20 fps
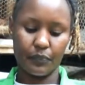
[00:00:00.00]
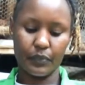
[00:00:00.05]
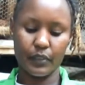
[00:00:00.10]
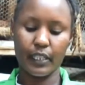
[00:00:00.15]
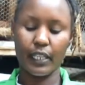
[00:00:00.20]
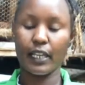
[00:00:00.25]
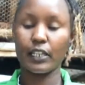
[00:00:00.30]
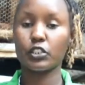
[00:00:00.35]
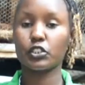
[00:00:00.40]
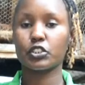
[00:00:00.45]
They
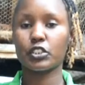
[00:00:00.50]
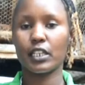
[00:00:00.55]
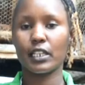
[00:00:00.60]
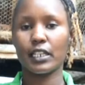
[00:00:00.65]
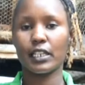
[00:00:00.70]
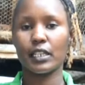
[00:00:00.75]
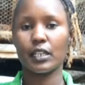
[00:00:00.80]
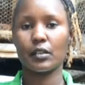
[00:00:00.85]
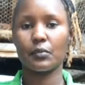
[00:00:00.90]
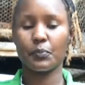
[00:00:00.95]
are
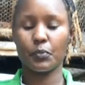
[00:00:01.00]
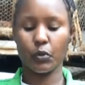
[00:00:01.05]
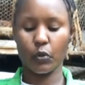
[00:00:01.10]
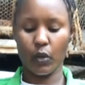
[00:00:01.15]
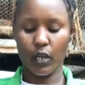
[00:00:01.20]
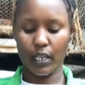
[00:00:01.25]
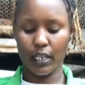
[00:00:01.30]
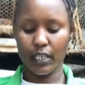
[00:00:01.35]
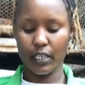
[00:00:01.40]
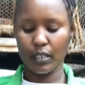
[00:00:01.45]
usually
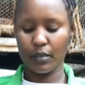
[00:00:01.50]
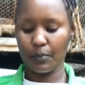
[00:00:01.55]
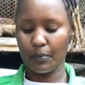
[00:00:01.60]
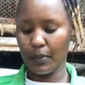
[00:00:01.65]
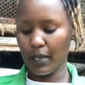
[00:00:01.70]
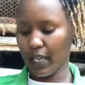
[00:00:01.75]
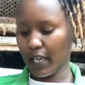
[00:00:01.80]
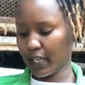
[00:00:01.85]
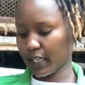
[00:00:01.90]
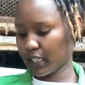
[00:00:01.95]
purely
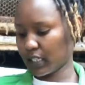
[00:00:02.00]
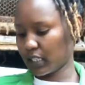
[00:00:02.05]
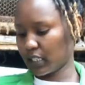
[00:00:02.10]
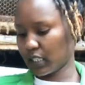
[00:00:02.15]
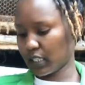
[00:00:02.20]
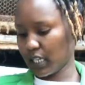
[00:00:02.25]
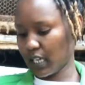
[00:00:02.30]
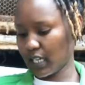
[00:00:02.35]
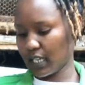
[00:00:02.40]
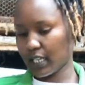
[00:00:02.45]
black in
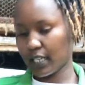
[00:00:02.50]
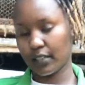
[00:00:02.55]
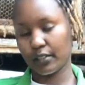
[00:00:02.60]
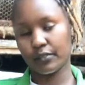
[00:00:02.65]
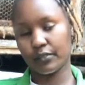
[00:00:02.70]
color.